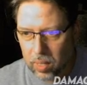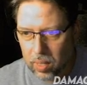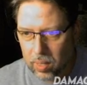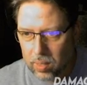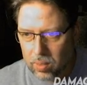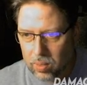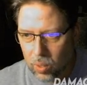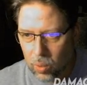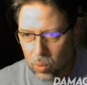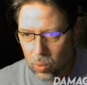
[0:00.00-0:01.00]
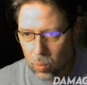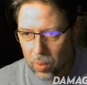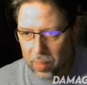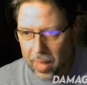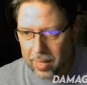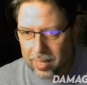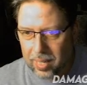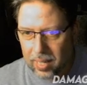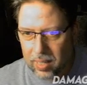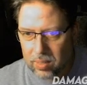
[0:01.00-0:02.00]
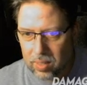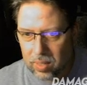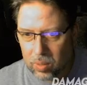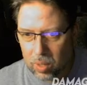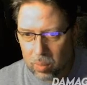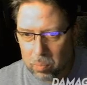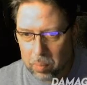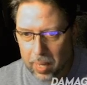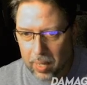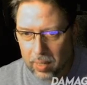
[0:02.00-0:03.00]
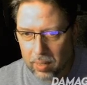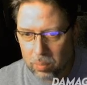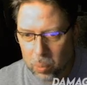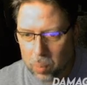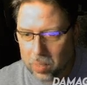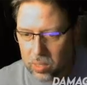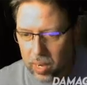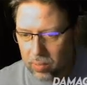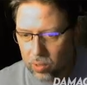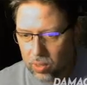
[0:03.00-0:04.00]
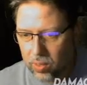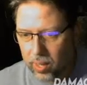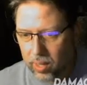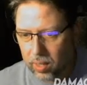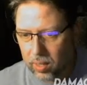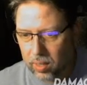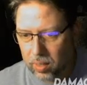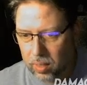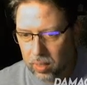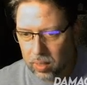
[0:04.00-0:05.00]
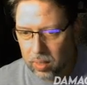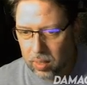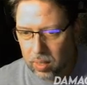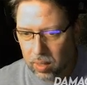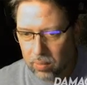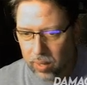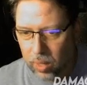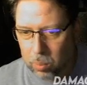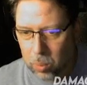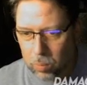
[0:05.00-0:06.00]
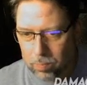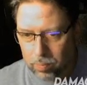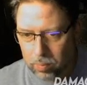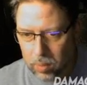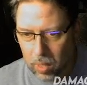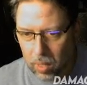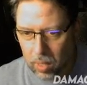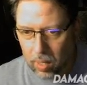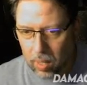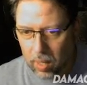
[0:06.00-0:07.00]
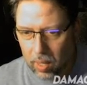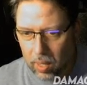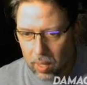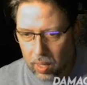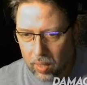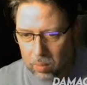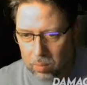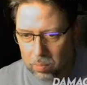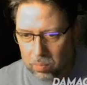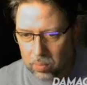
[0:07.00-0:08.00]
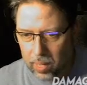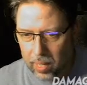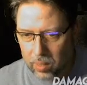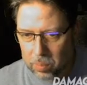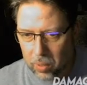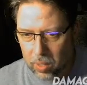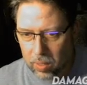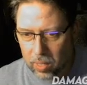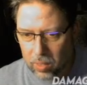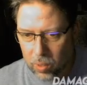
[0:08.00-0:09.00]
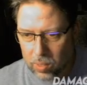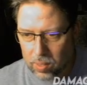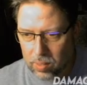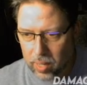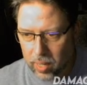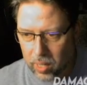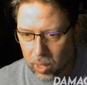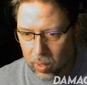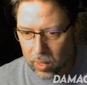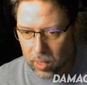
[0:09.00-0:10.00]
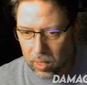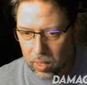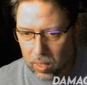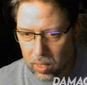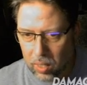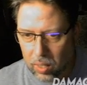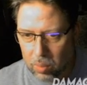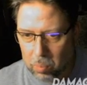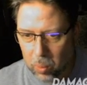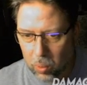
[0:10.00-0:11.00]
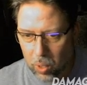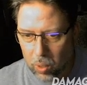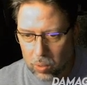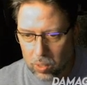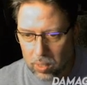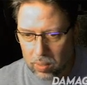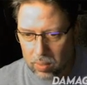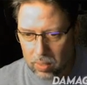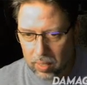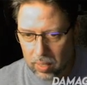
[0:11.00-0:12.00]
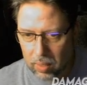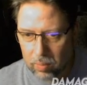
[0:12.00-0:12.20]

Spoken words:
So what that did is it made pretty much everything available, as far as a secondary build goes, and you can see, you